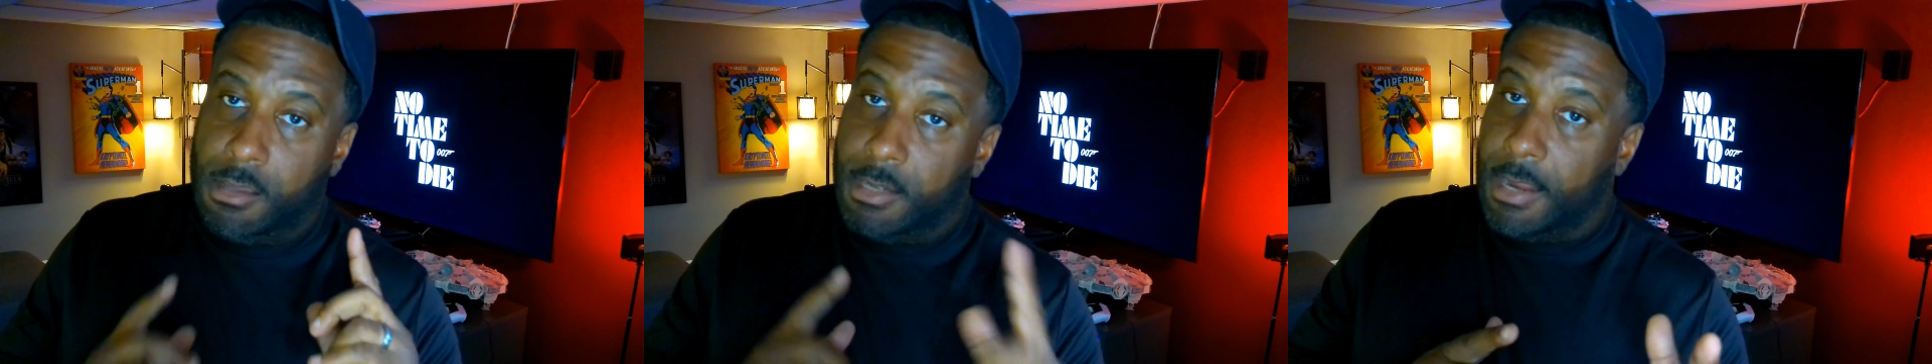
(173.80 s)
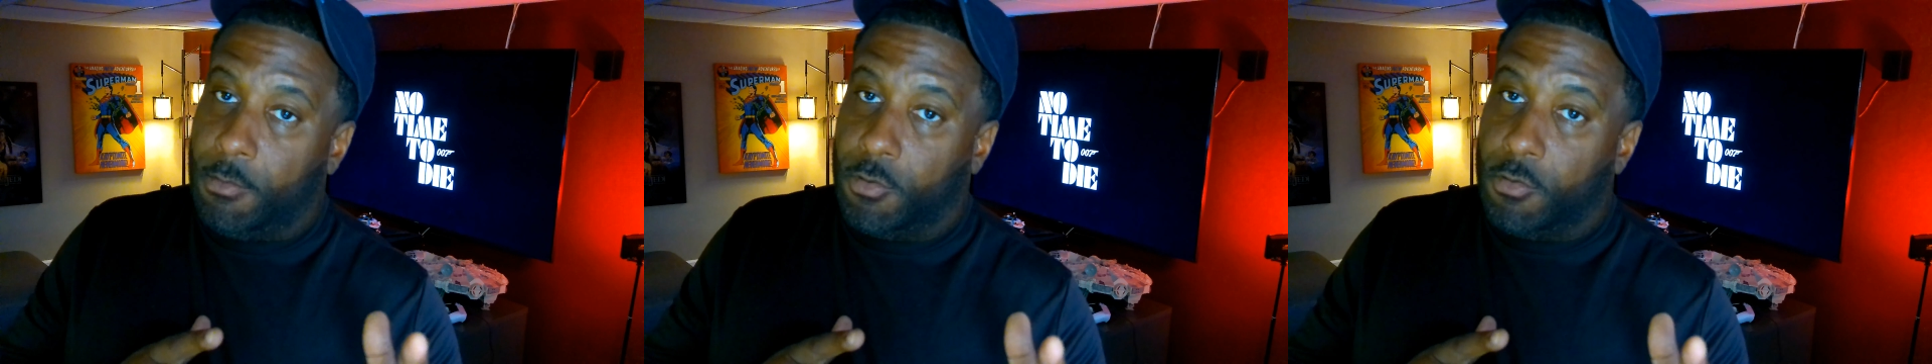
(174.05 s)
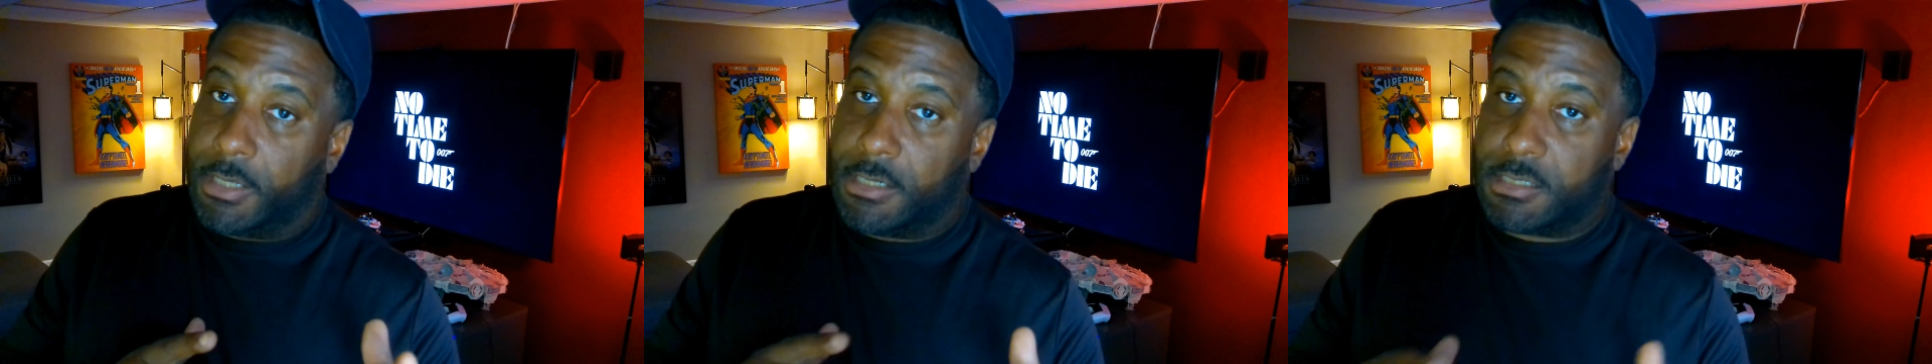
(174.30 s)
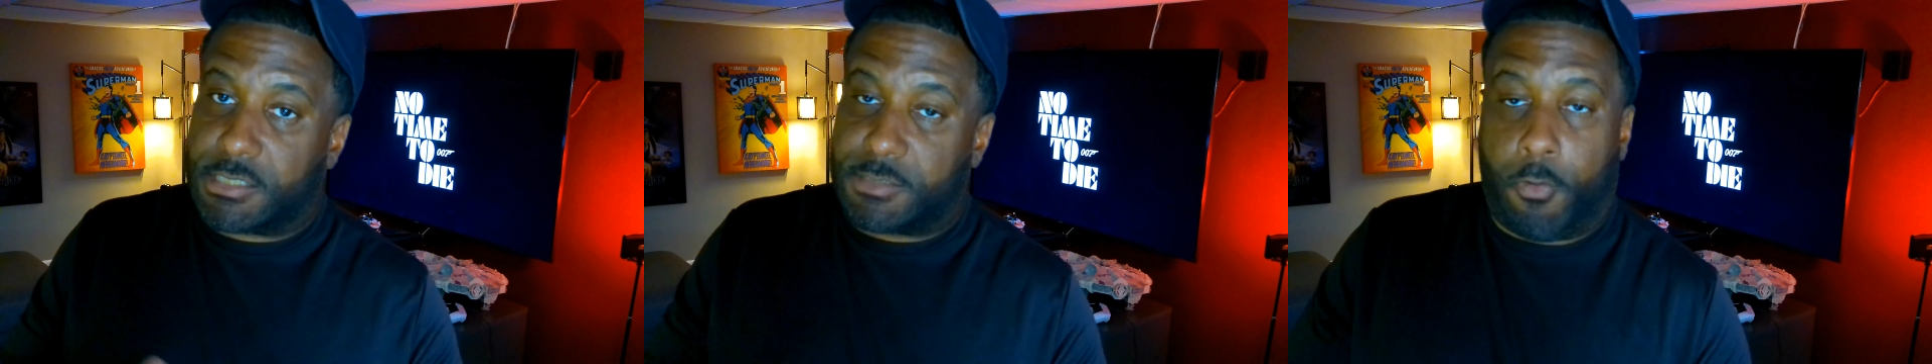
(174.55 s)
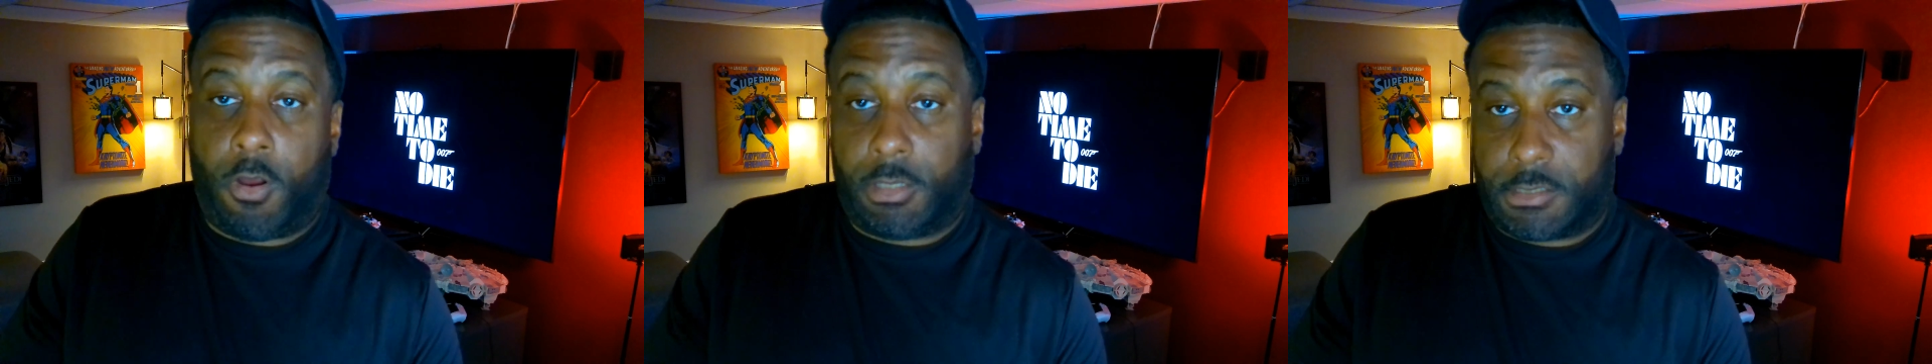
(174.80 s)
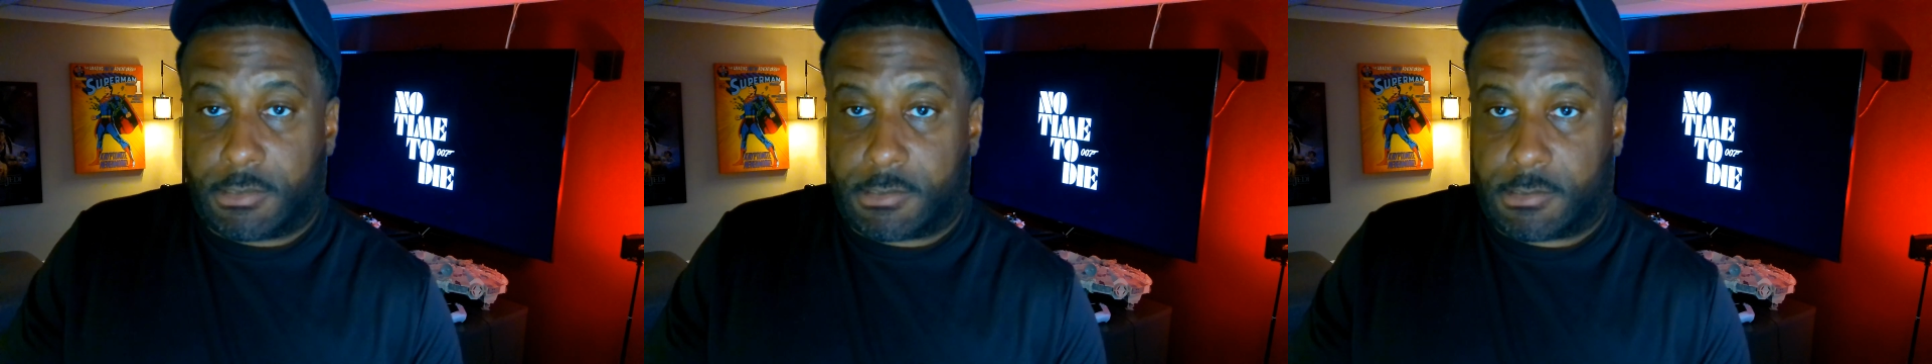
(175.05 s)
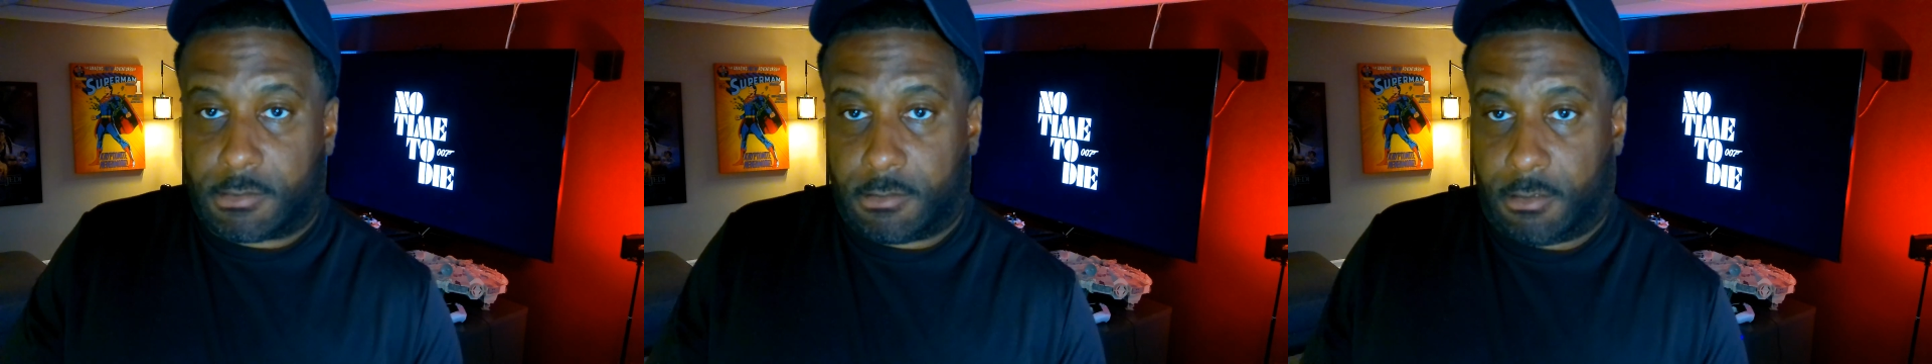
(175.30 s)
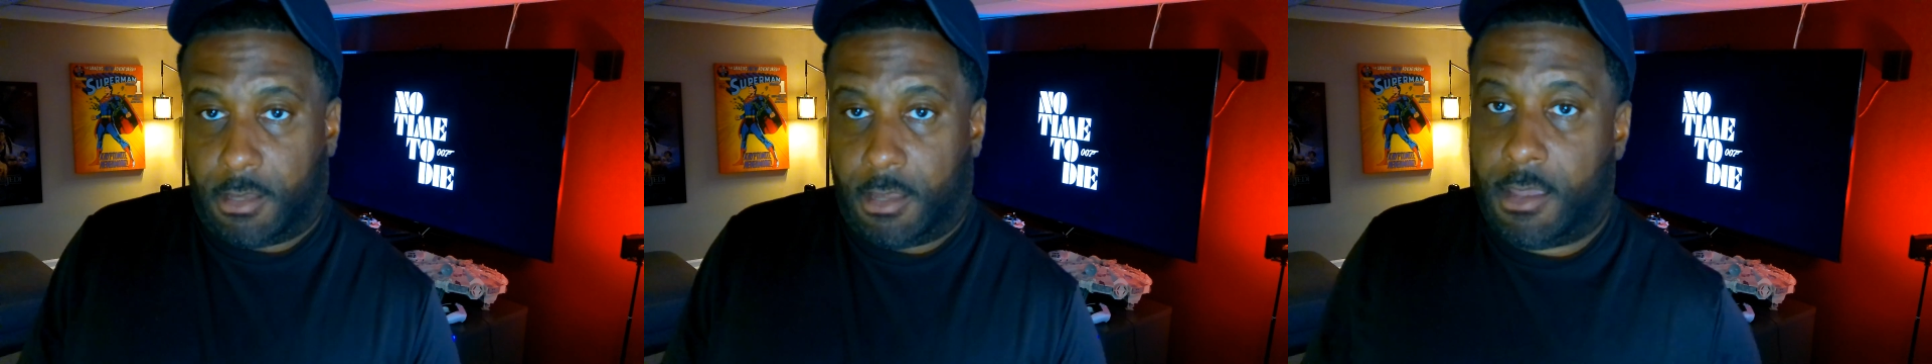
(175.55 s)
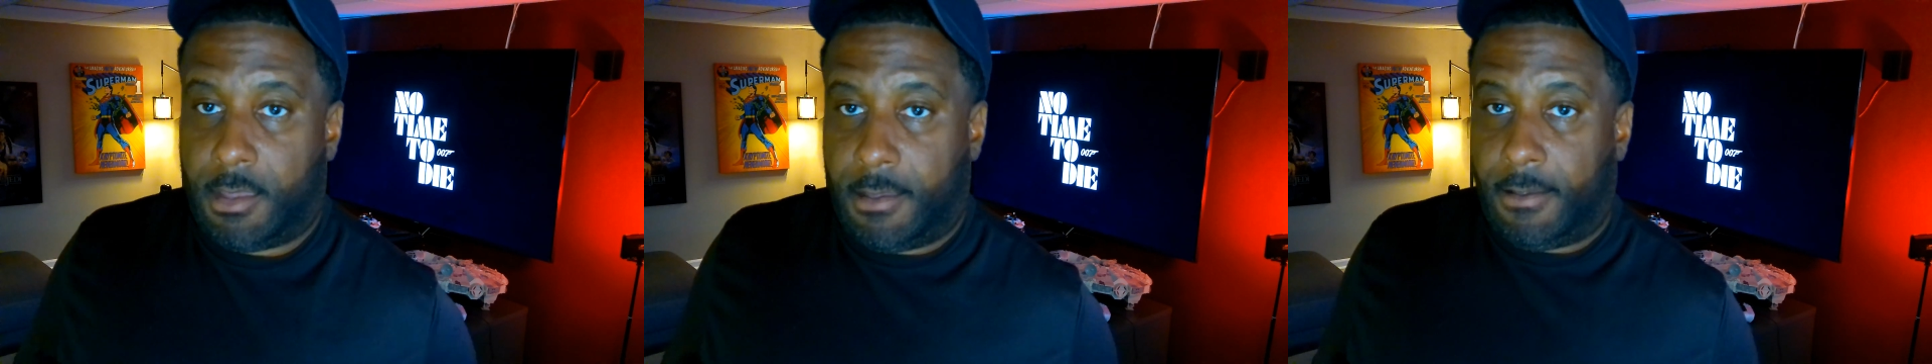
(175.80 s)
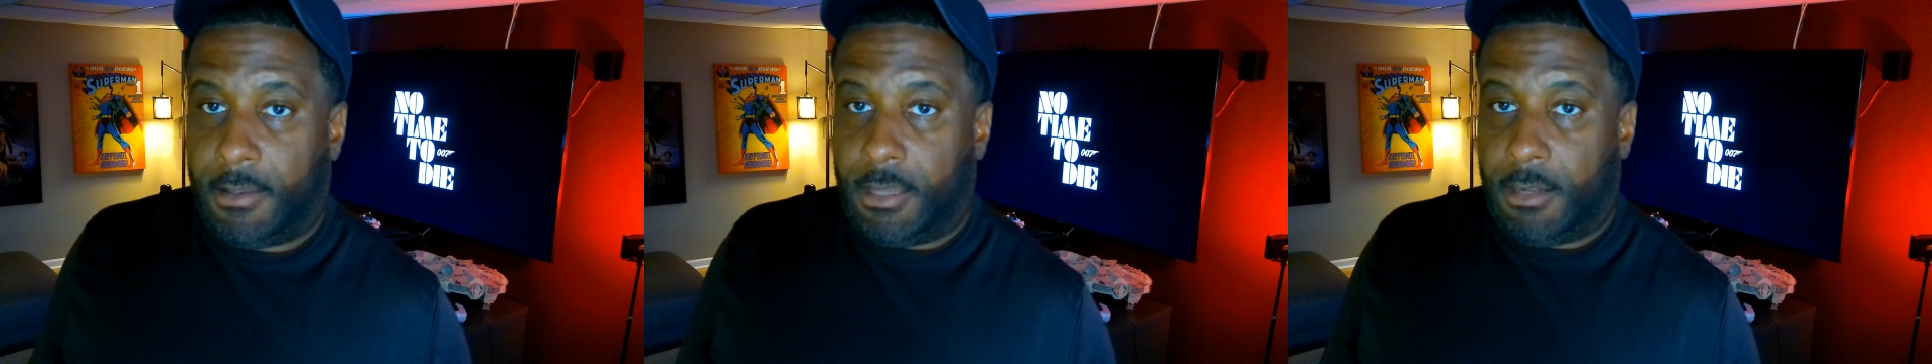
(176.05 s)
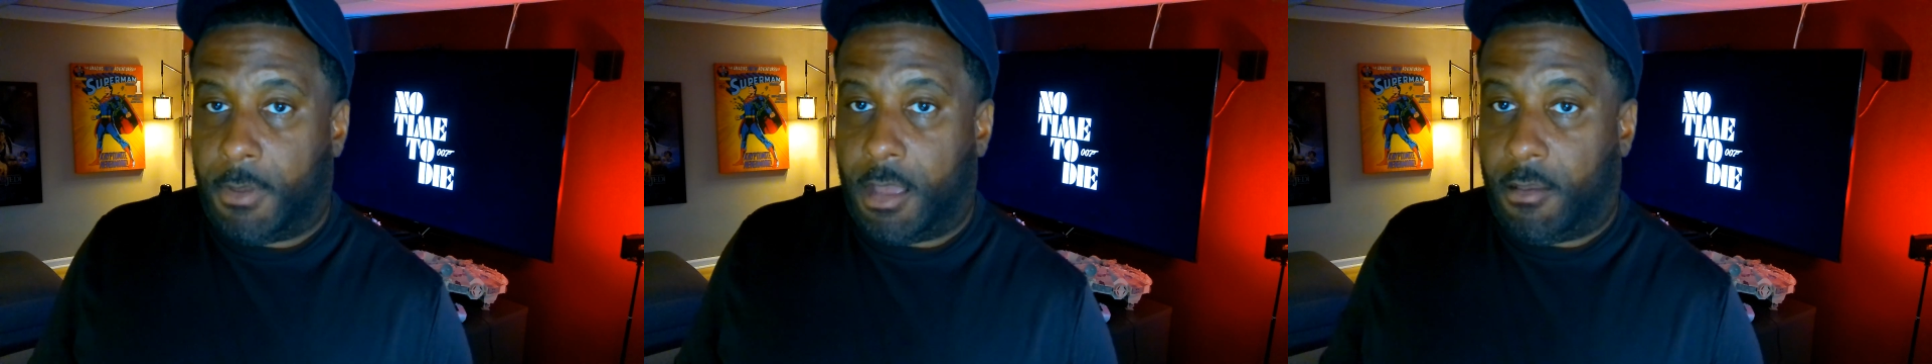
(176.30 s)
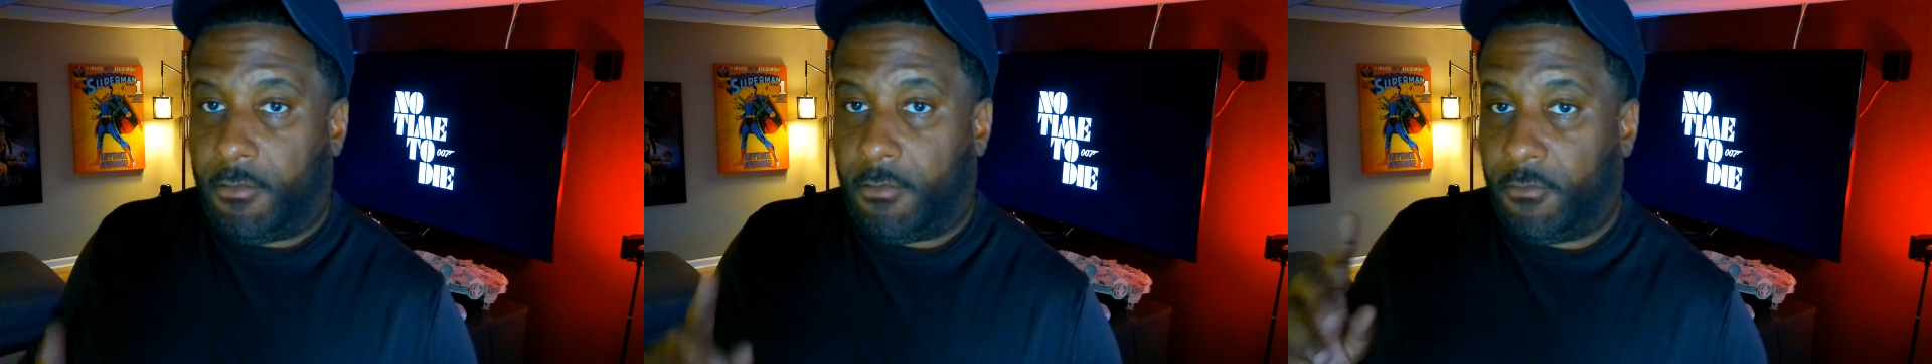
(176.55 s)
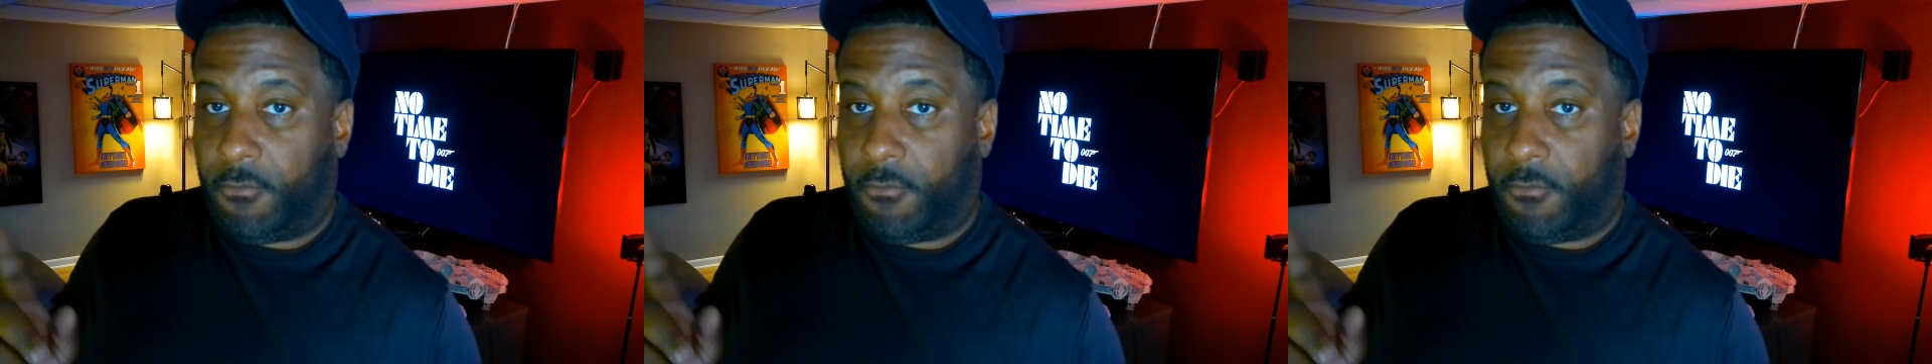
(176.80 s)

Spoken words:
Now we're gonna get into spoilers in about